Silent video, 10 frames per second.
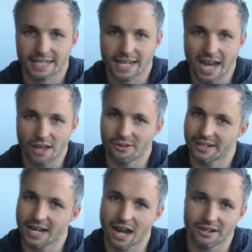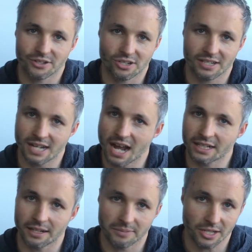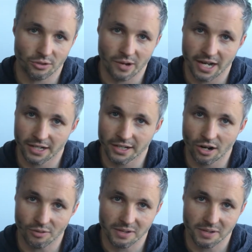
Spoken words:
calorie counting just is not going to be the way to go,